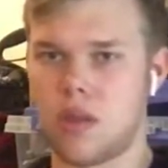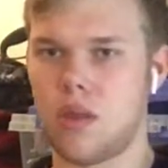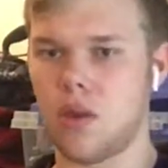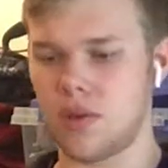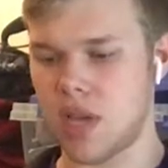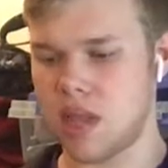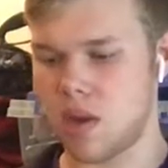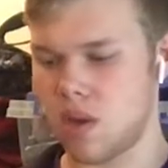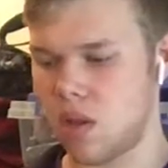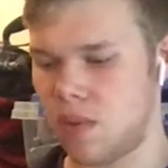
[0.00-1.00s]
Those I
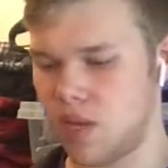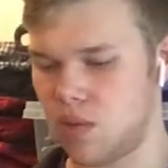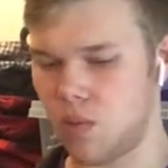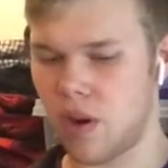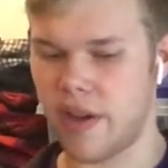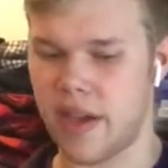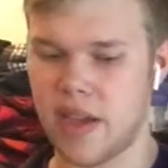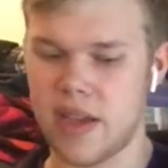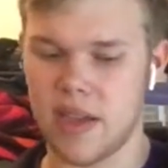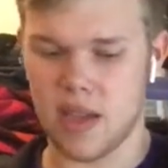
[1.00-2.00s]
think are the bits where
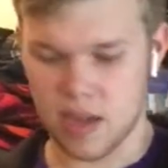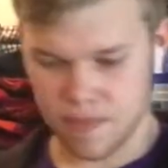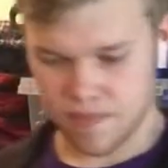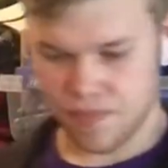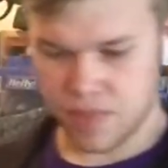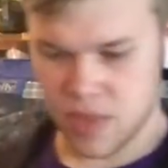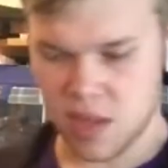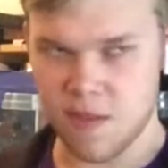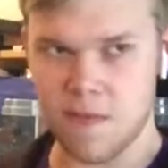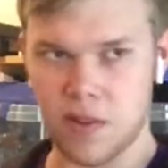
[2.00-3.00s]
I
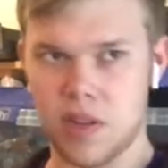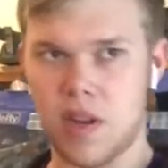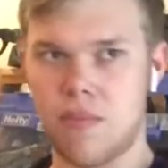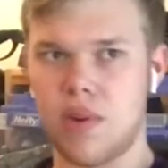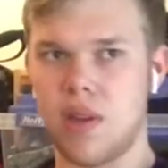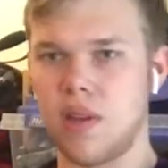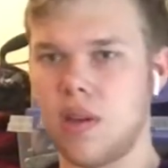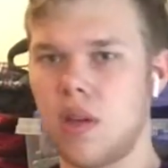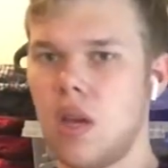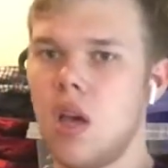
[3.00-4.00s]
filled it in pretty
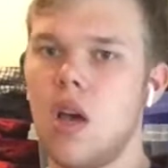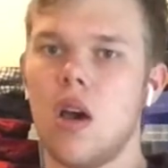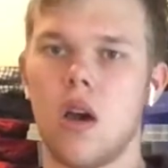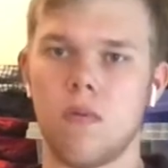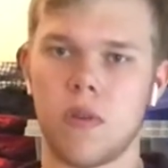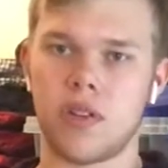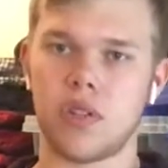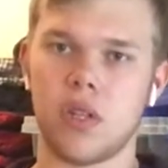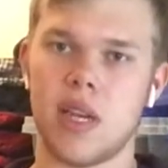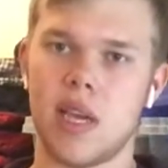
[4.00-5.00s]
good.
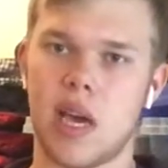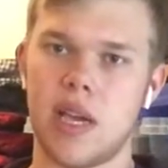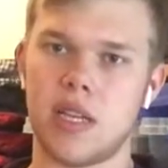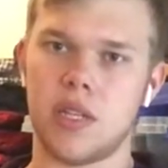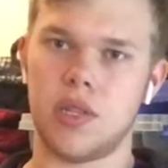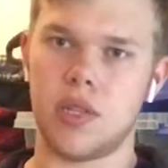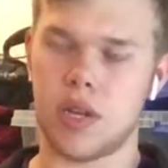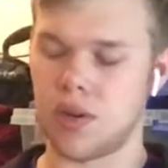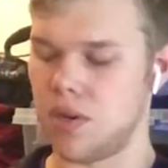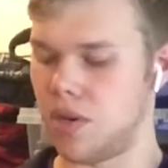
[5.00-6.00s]
Originally, I
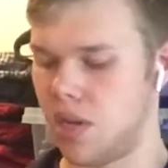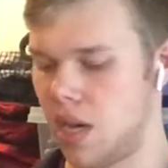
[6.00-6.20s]
considered